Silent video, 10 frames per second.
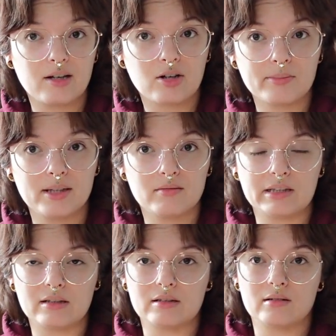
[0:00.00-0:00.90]
garment,
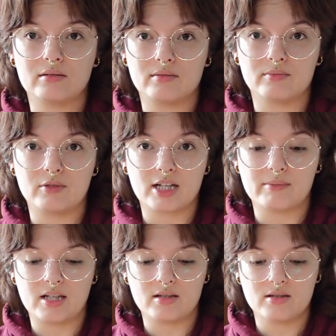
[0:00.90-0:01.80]
we
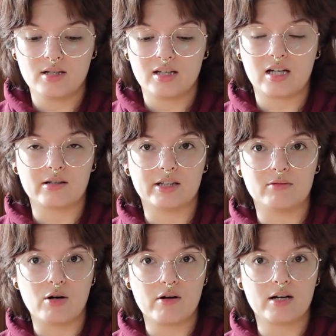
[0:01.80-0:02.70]
recommend carrying a
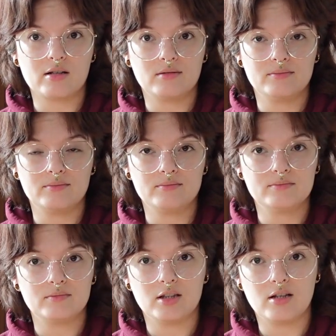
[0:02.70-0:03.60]
mohair
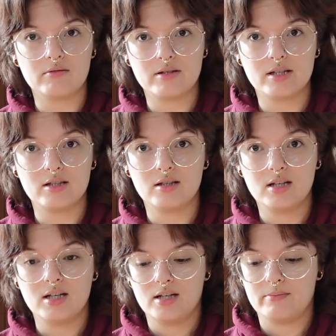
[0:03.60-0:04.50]
along with it
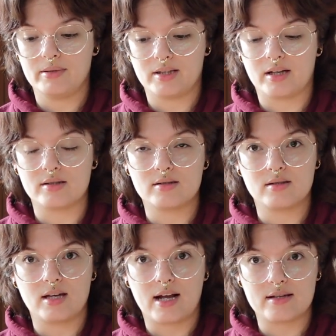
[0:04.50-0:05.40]
because
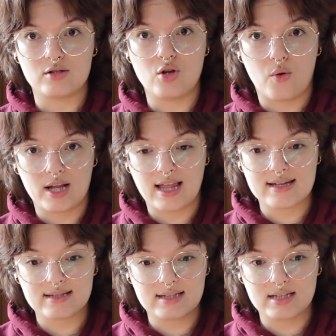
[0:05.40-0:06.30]
it has no
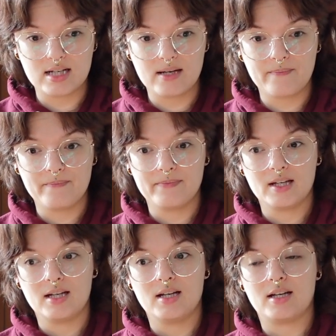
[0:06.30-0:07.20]
elasticity.
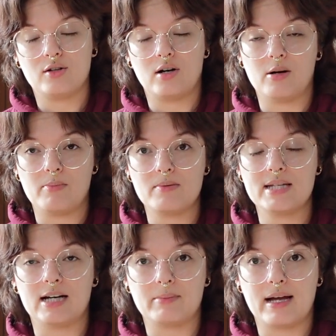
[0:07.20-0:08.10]
It'll help
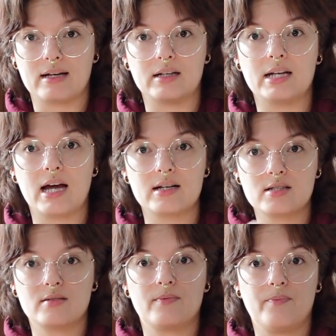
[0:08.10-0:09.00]
the alpaca not